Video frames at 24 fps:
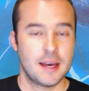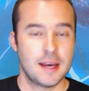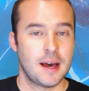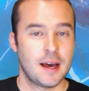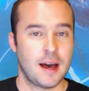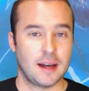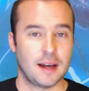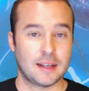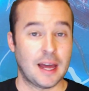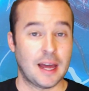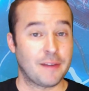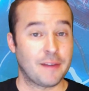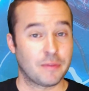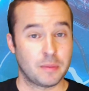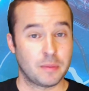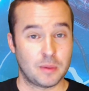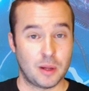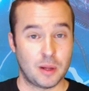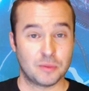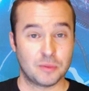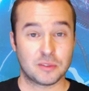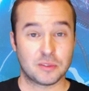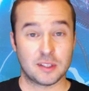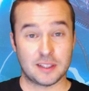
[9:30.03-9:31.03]
Life from the
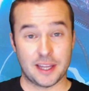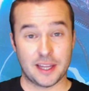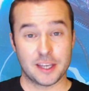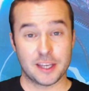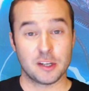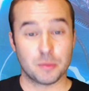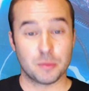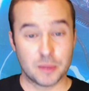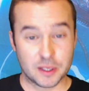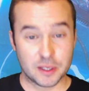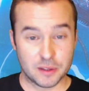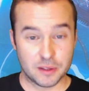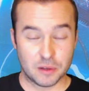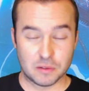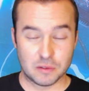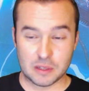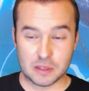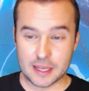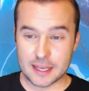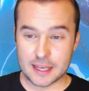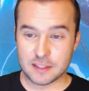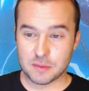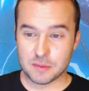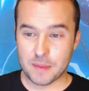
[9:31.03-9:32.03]
Loam is going to allow you to bring those
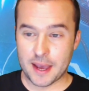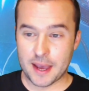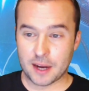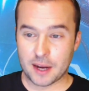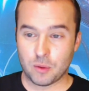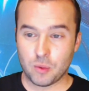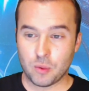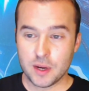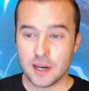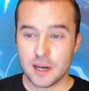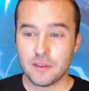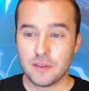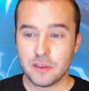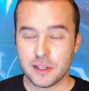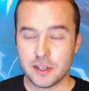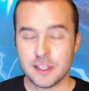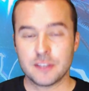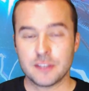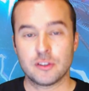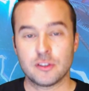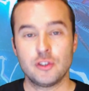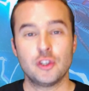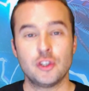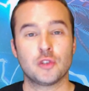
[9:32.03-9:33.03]
lands back. Whatever it
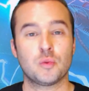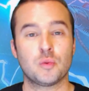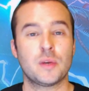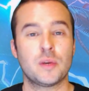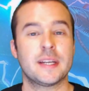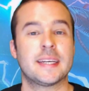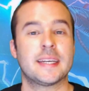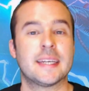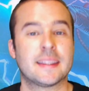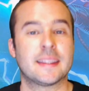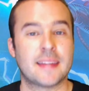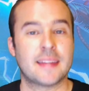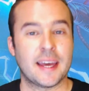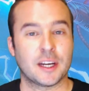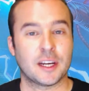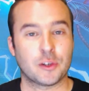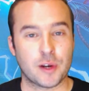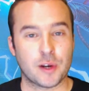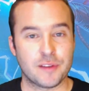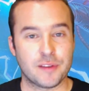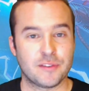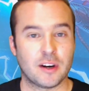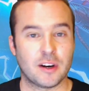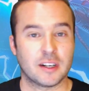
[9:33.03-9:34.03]
is, you just want to get that
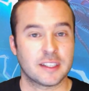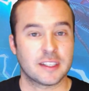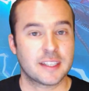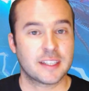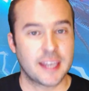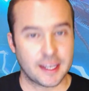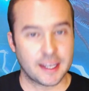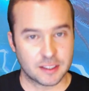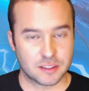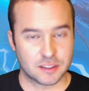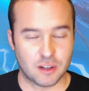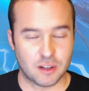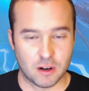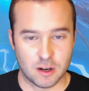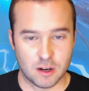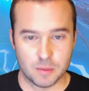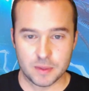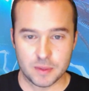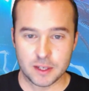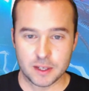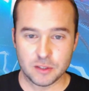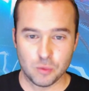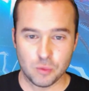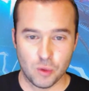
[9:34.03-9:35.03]
graveyard kickstarted,
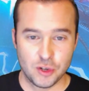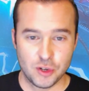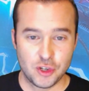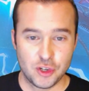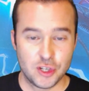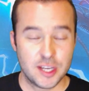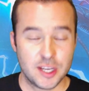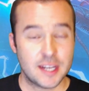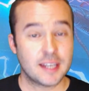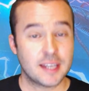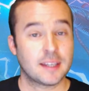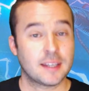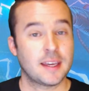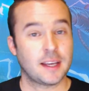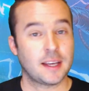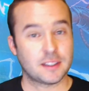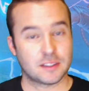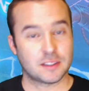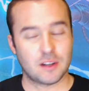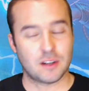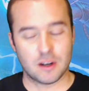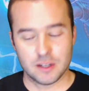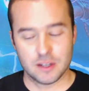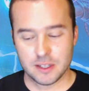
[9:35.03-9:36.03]
because once you get it
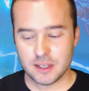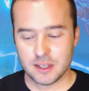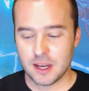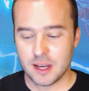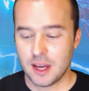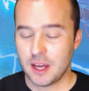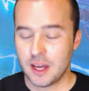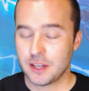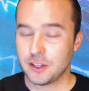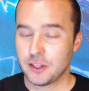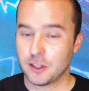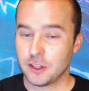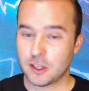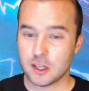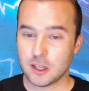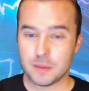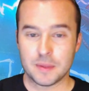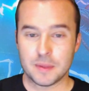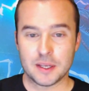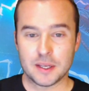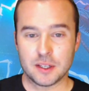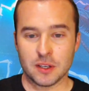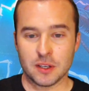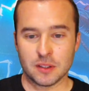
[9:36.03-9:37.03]
kickstarted, you're going to
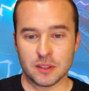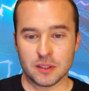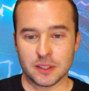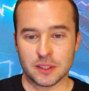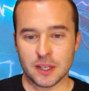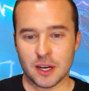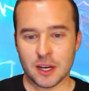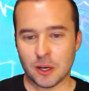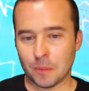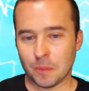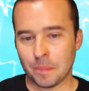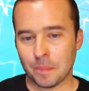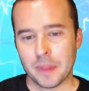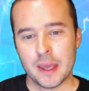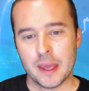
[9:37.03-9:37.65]
be good to go.